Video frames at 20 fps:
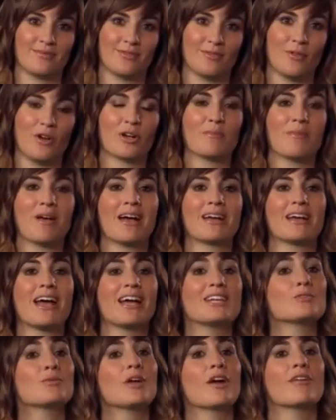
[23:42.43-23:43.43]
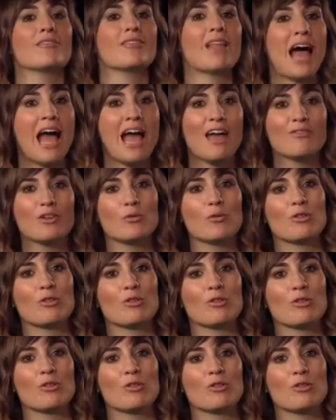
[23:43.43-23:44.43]
Welcome back, guys. We are live, and with me
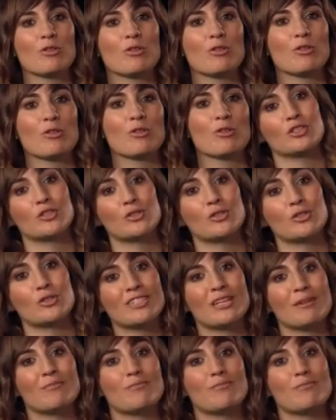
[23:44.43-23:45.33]
now is Sean Susi,